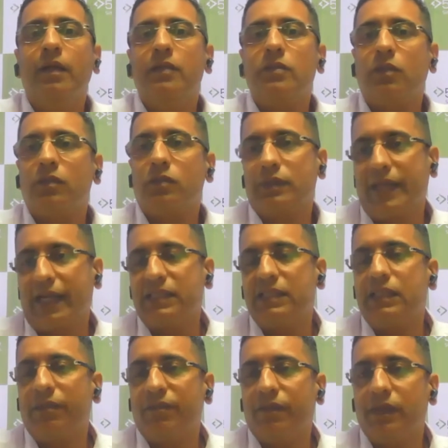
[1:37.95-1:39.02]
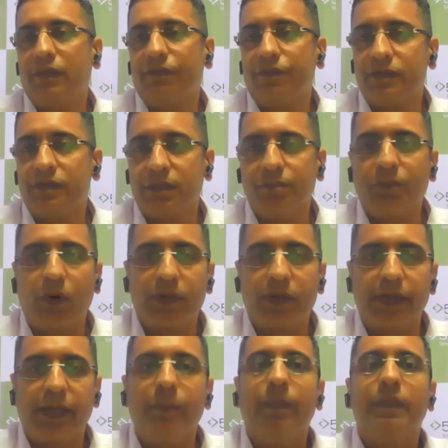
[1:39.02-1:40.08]
So that's the first
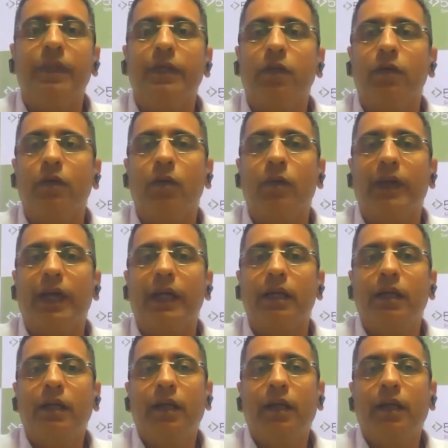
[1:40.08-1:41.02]
important element that you have to look at.